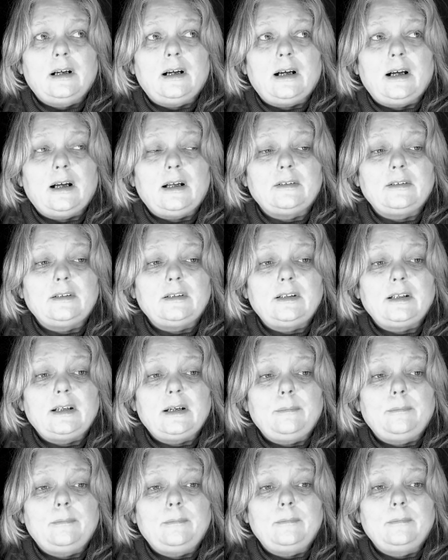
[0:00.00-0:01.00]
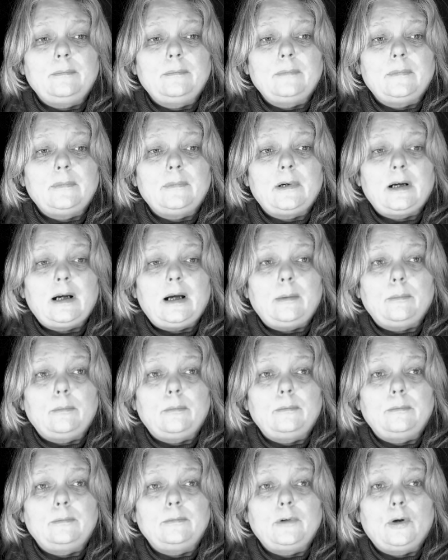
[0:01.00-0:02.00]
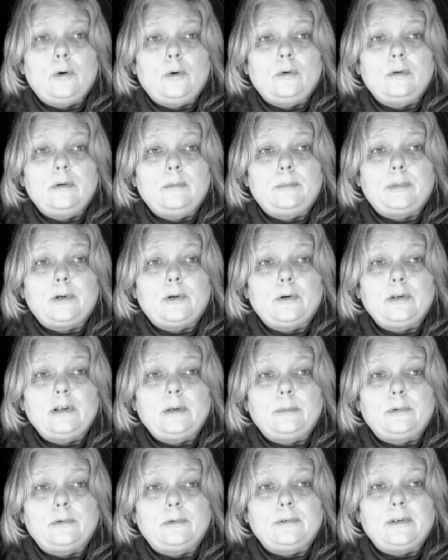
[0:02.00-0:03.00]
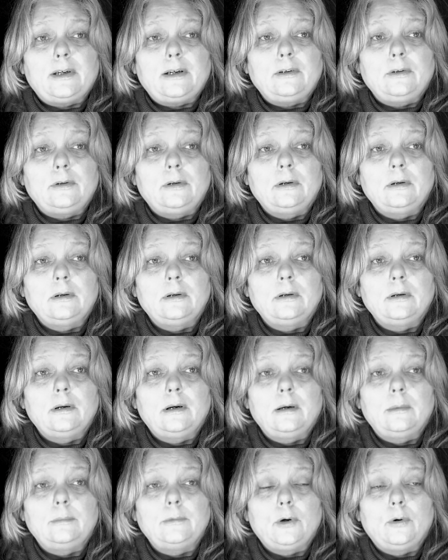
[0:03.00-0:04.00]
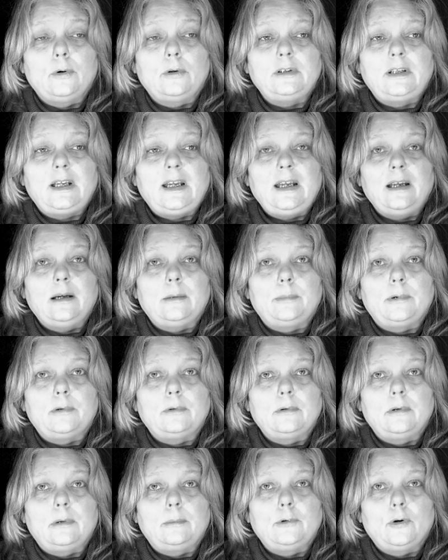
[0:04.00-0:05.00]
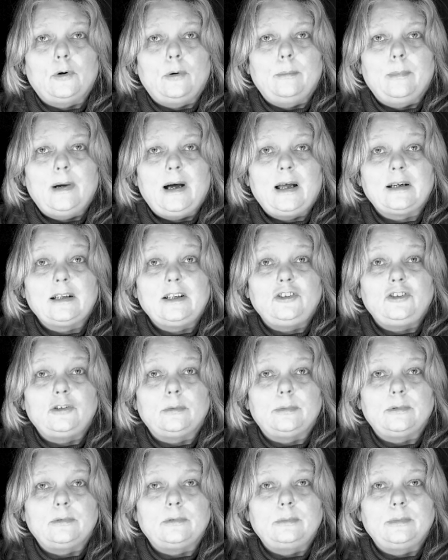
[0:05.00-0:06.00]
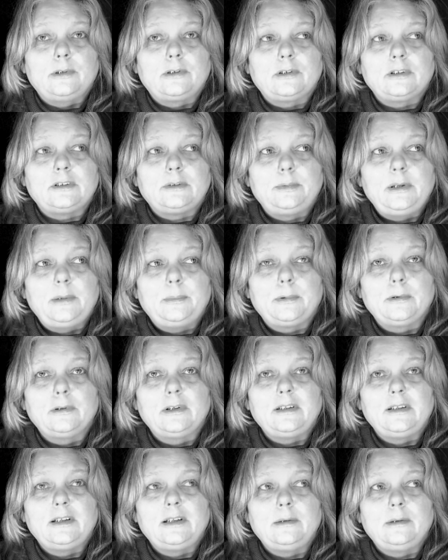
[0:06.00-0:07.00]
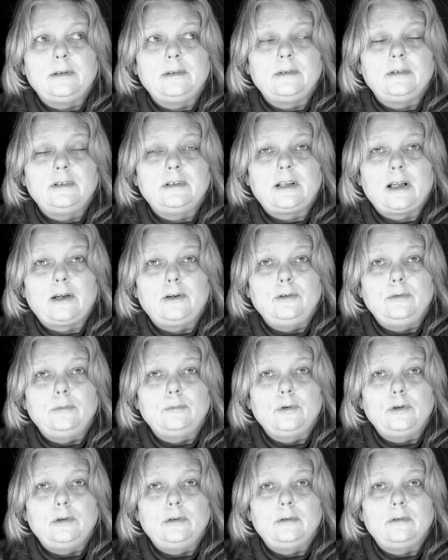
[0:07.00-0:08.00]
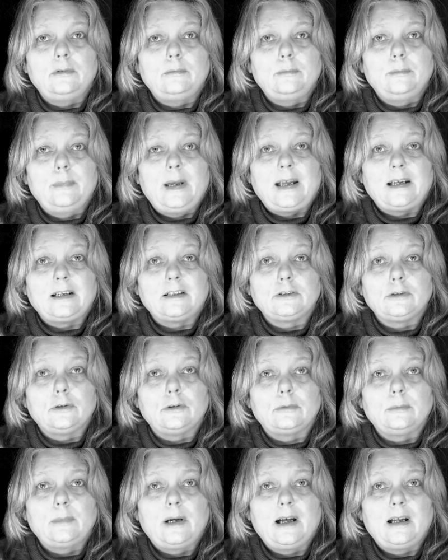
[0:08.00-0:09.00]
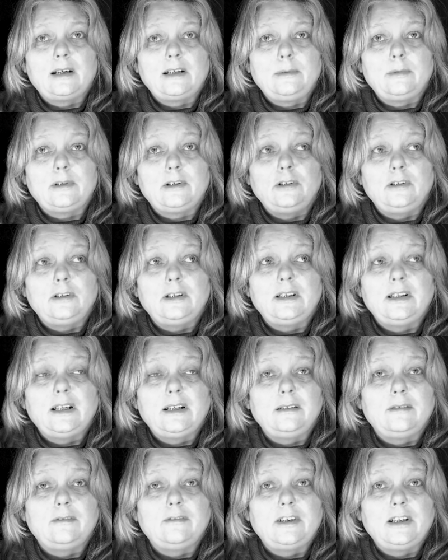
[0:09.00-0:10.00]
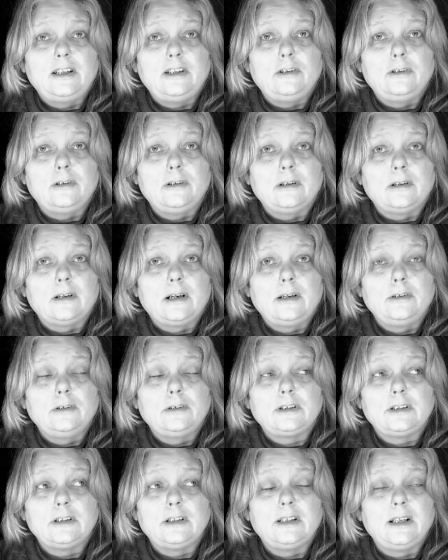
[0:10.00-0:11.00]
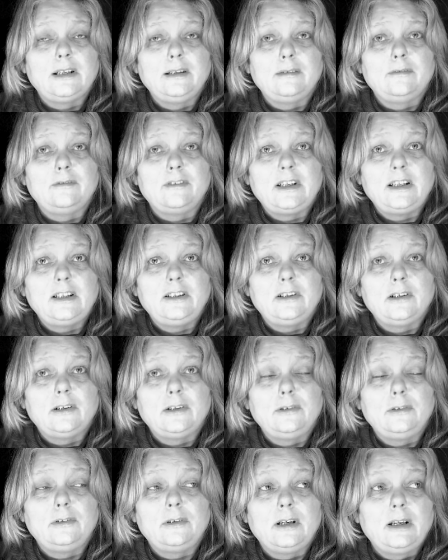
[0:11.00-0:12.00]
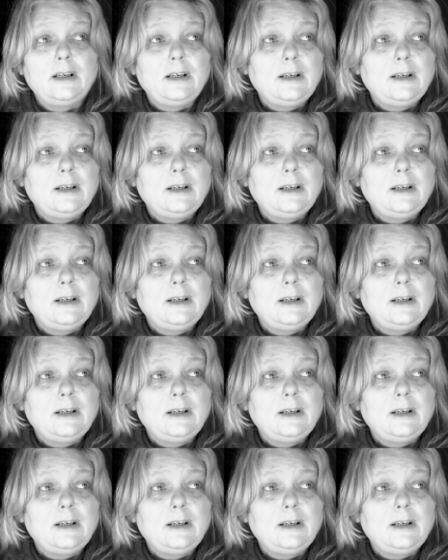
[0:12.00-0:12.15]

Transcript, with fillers: And I'm not employable now, I'm not dateable, I'm not marriageable, because people in the town wouldn't mix or marry with you. They didn't invite you to their house, they didn't invite you out.